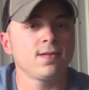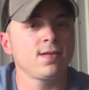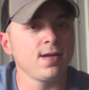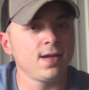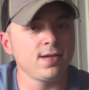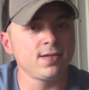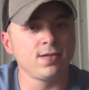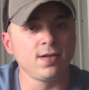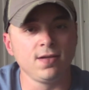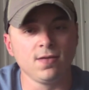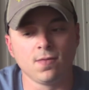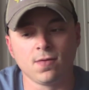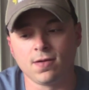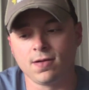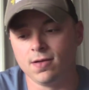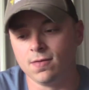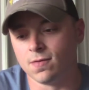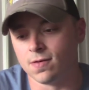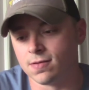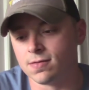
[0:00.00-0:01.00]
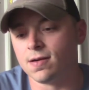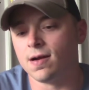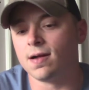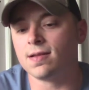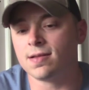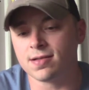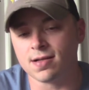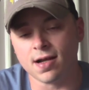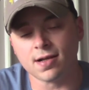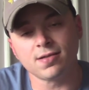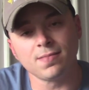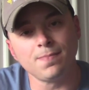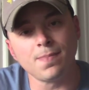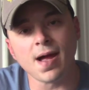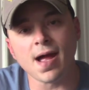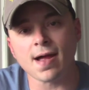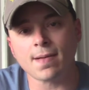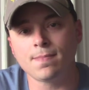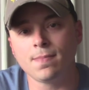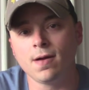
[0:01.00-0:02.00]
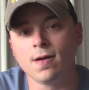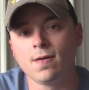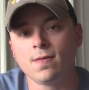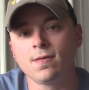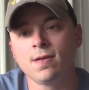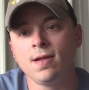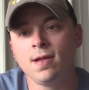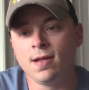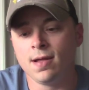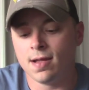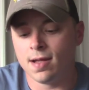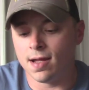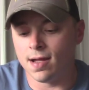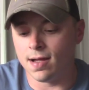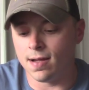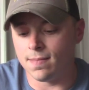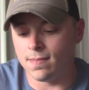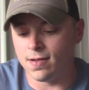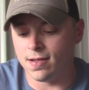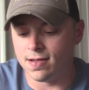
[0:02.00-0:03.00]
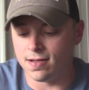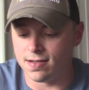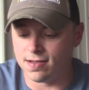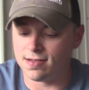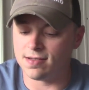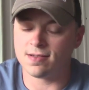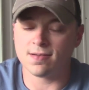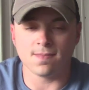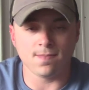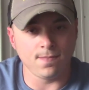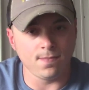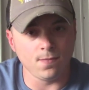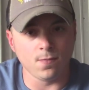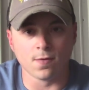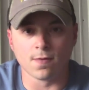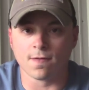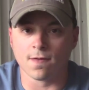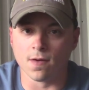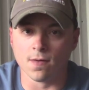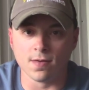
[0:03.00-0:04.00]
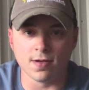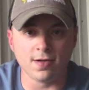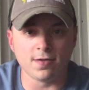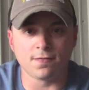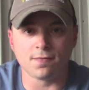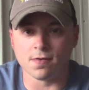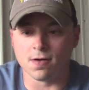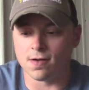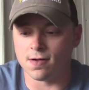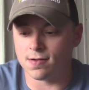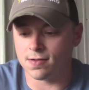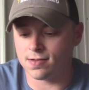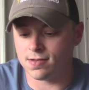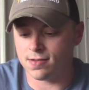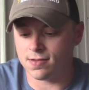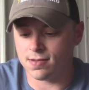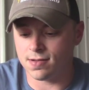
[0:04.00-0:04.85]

Okay, so you want a rod that's got some backbone, because we're throwing these frogs